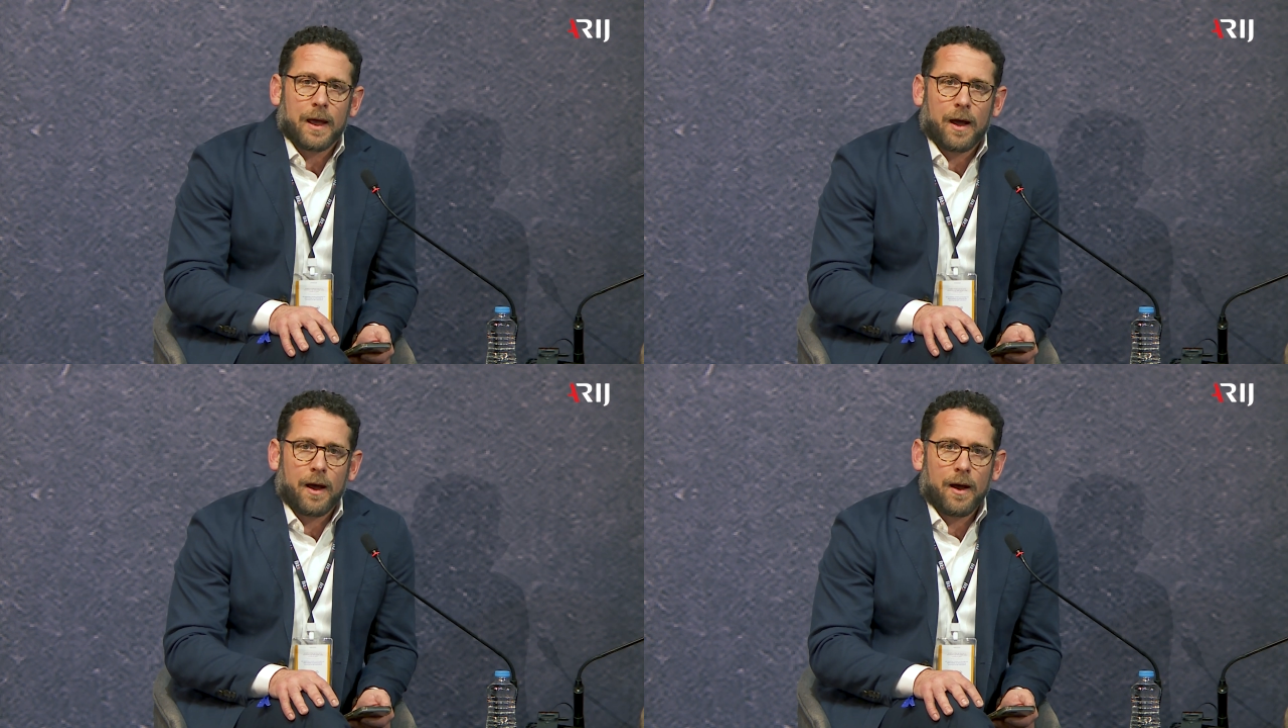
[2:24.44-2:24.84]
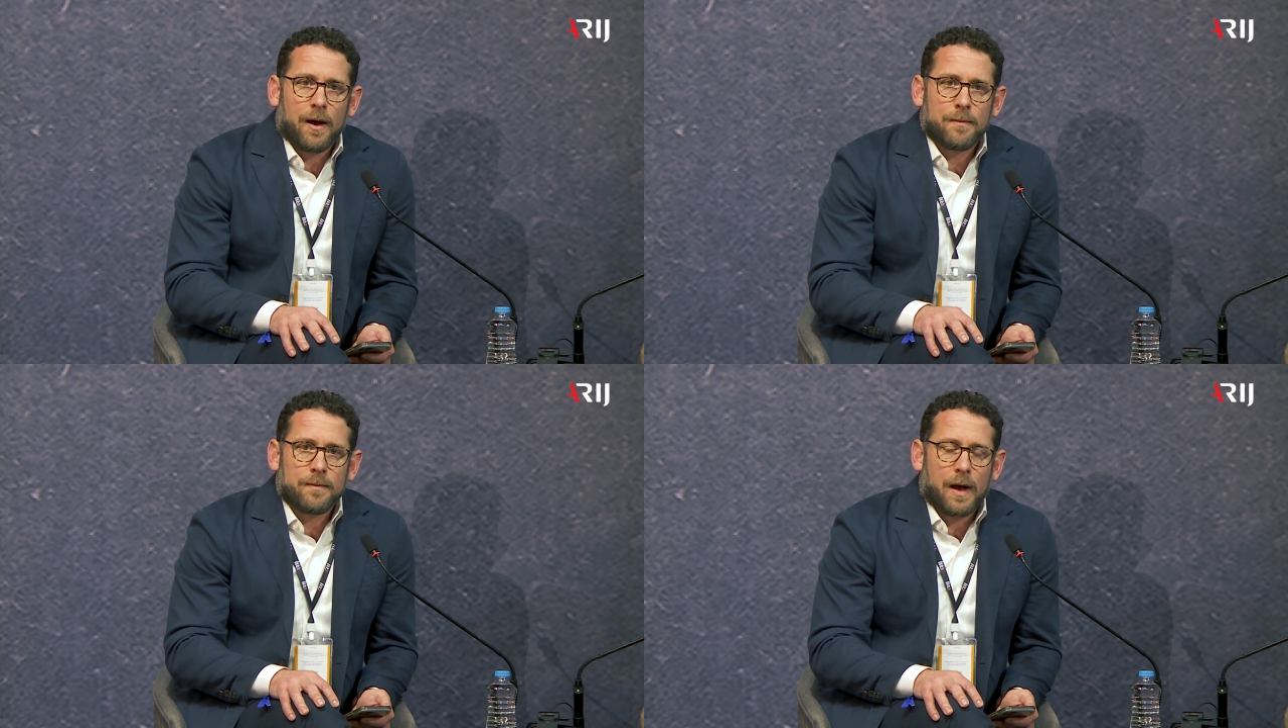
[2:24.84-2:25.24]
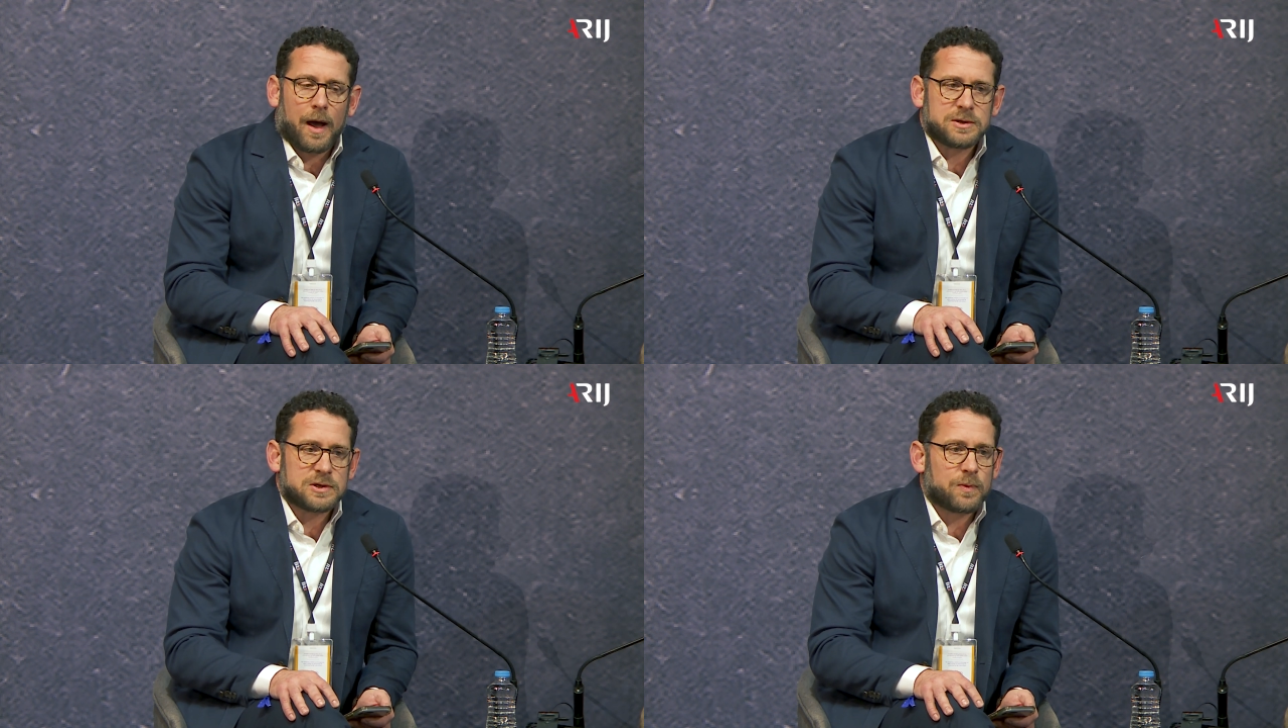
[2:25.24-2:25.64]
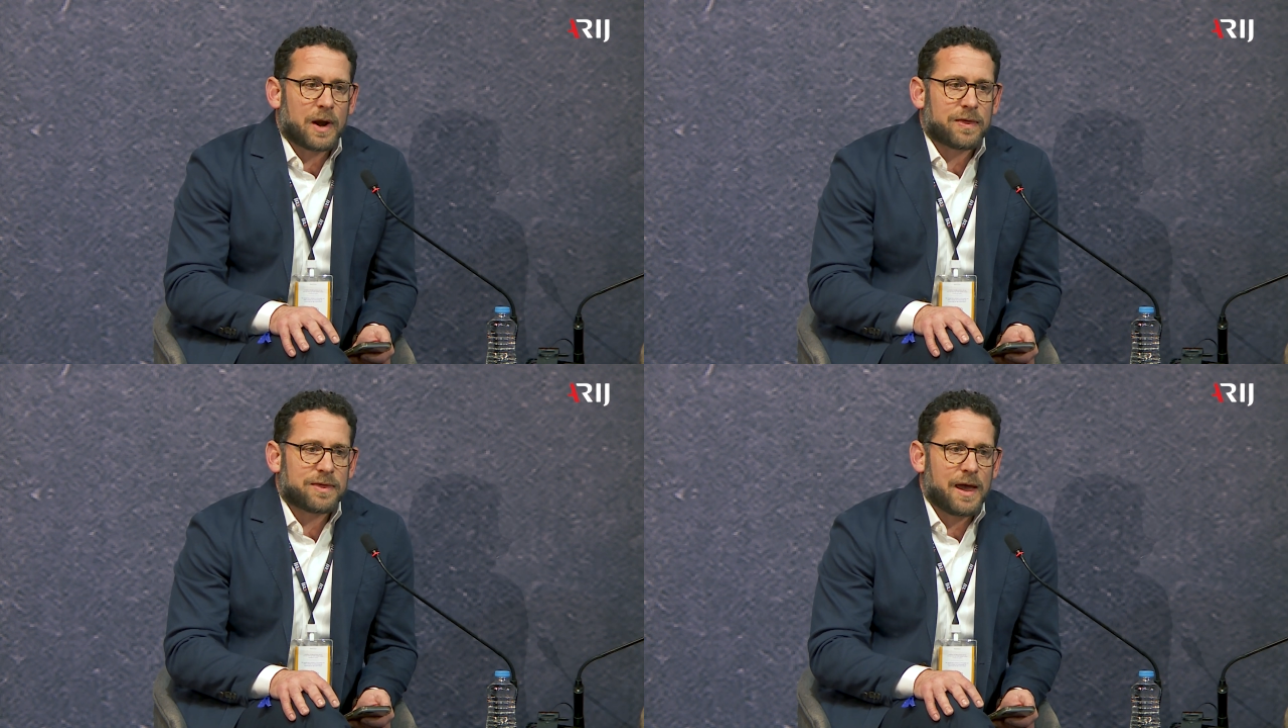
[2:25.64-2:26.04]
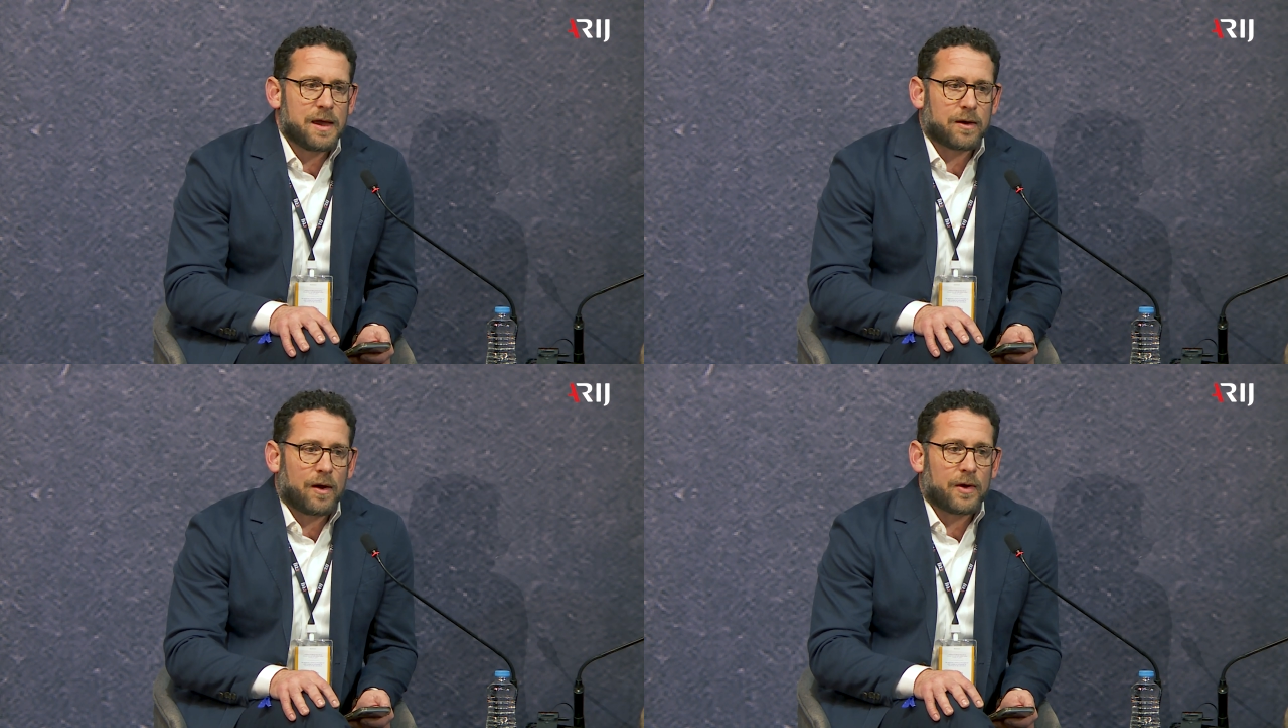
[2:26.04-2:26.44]
I just want to
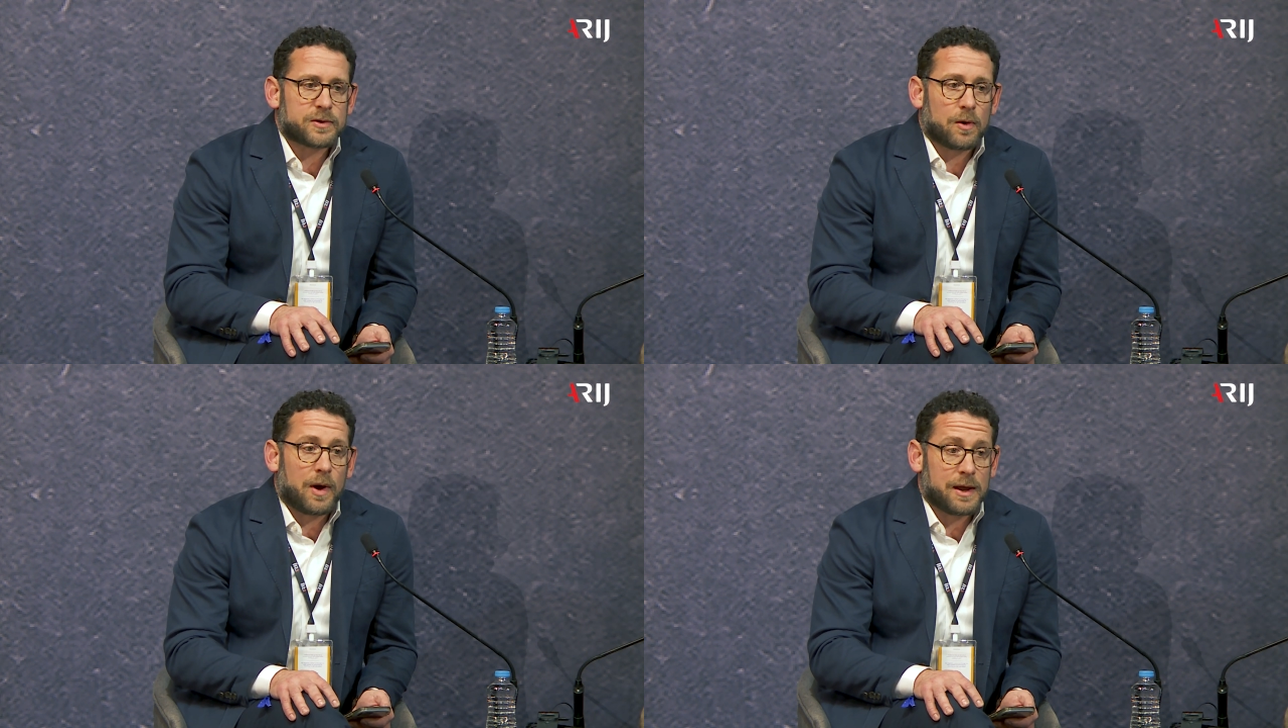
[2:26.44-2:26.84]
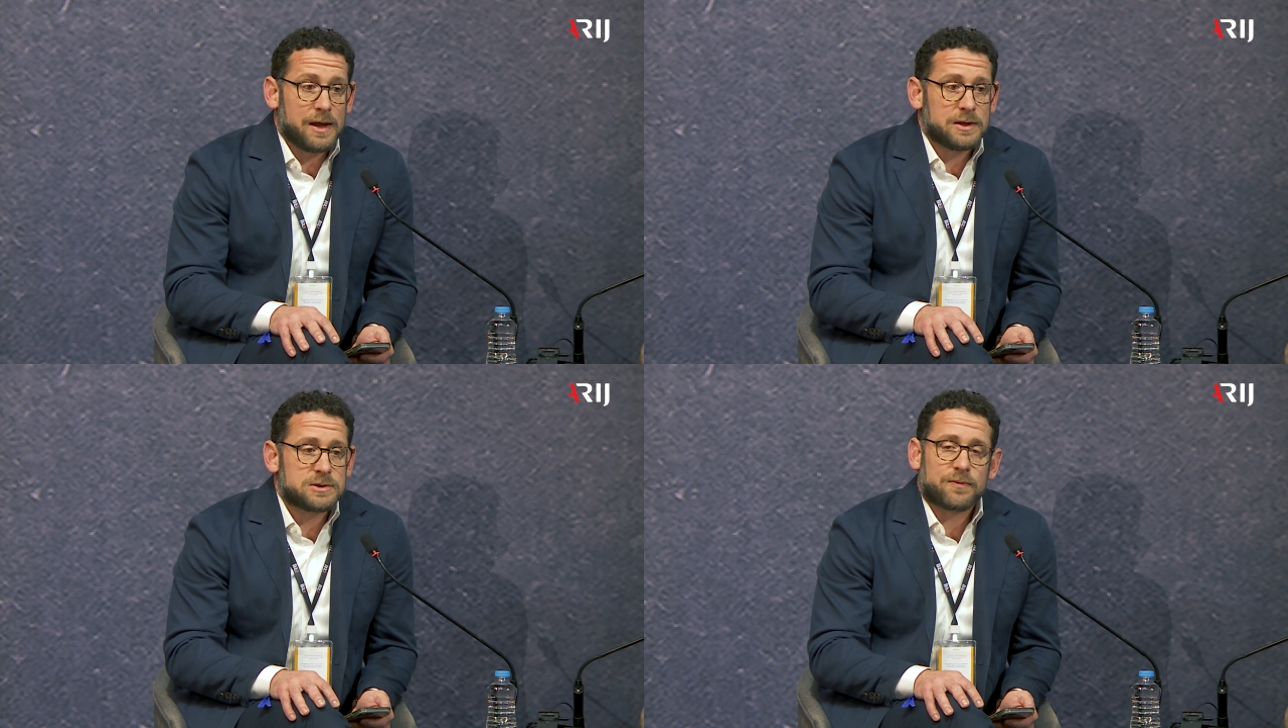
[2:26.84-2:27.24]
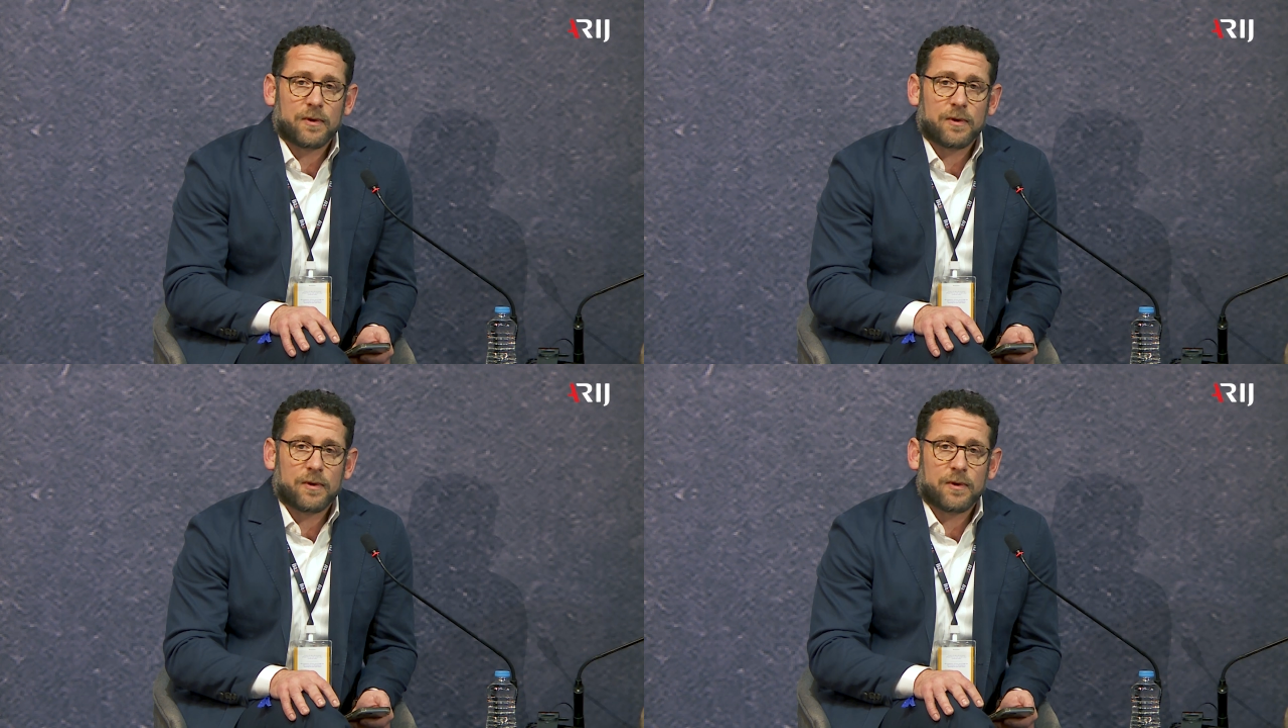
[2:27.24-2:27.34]
thank also ARIJ for